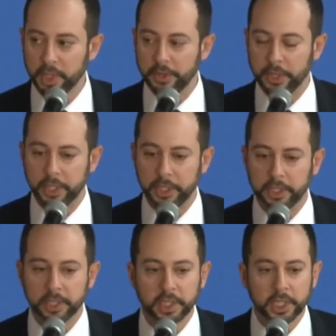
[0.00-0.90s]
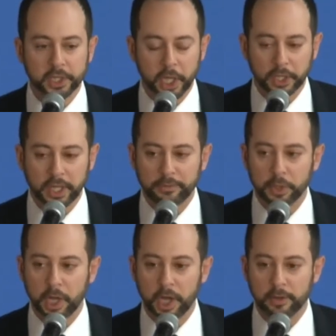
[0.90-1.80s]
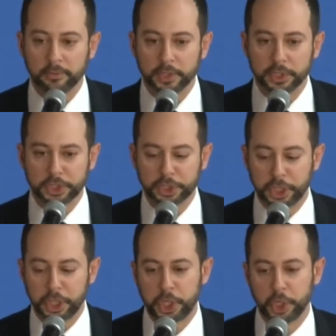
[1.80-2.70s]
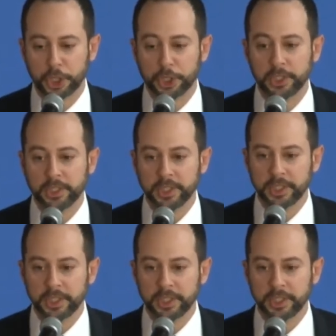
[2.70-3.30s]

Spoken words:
The level of secure,